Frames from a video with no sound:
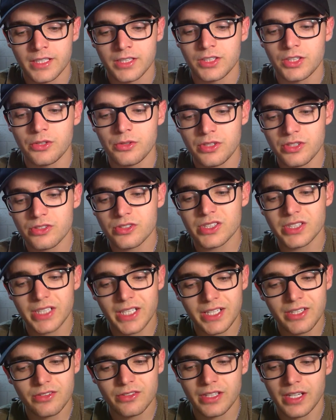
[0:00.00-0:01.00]
2 years
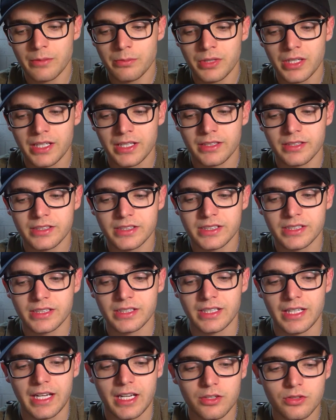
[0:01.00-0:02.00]
later, they plan to
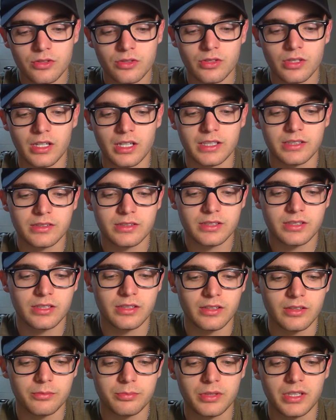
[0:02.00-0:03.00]
send astronauts
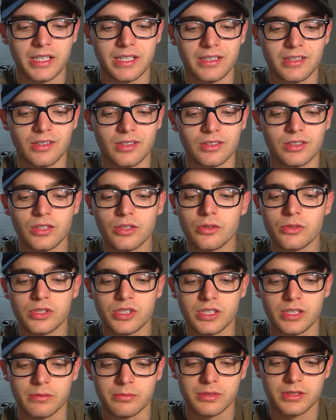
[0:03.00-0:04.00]
to the planet on 2
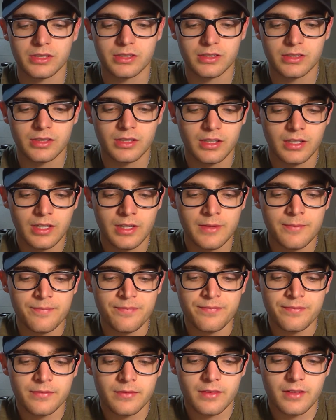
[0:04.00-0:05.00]
ships.
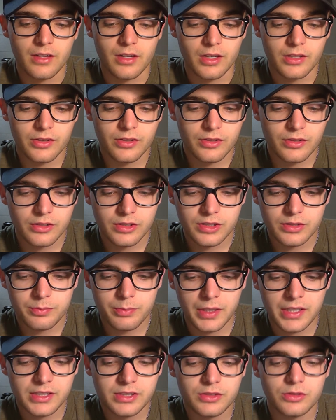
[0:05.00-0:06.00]
Other
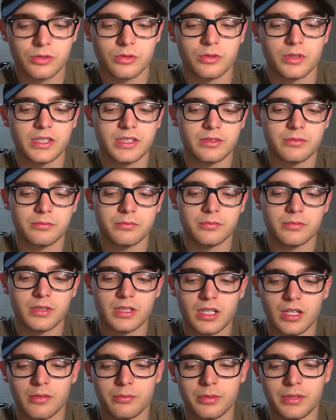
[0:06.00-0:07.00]
space tourism
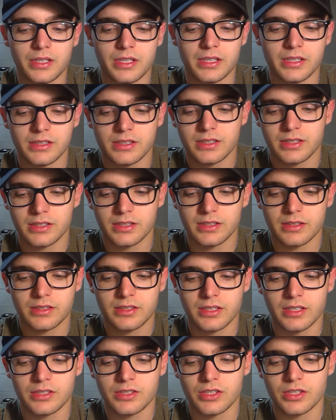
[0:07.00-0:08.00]
companies,
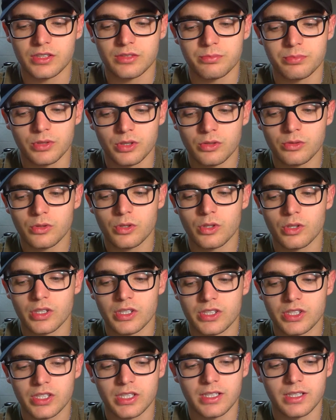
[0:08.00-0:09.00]
such as Blue
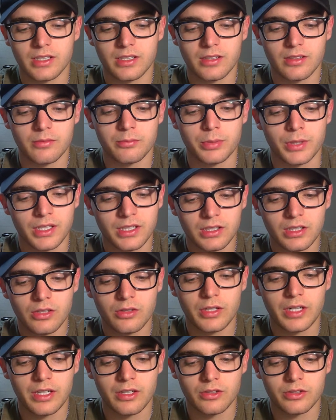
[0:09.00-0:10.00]
Origin,
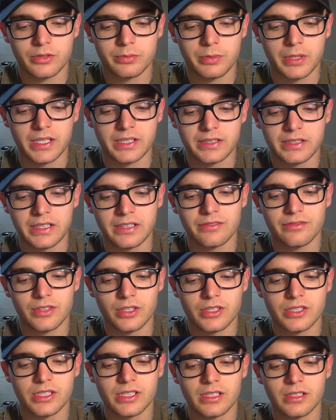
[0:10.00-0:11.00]
Bigelow Aerospace, and
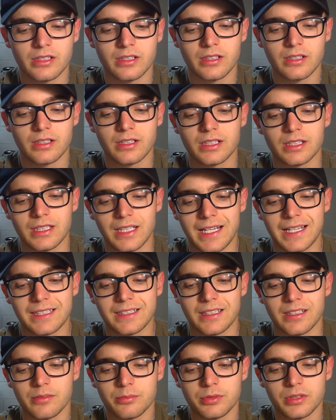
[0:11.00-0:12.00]
Virgin
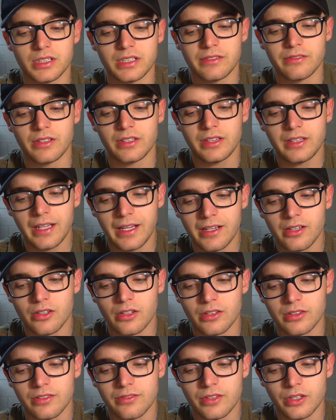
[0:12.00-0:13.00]
Galactic, believe that they
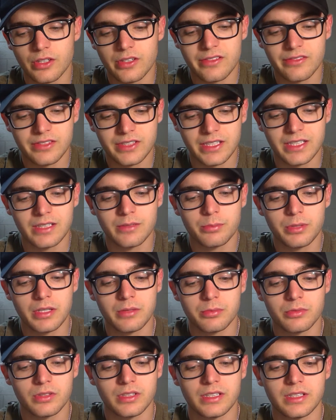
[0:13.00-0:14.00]
are on the verge of sending
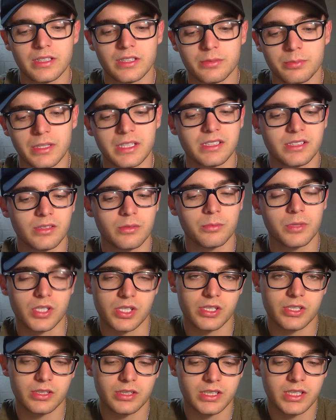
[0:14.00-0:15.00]
people into space
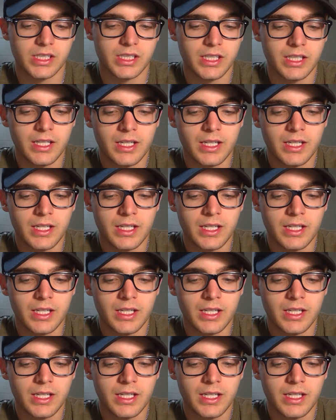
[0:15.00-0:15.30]
commercially.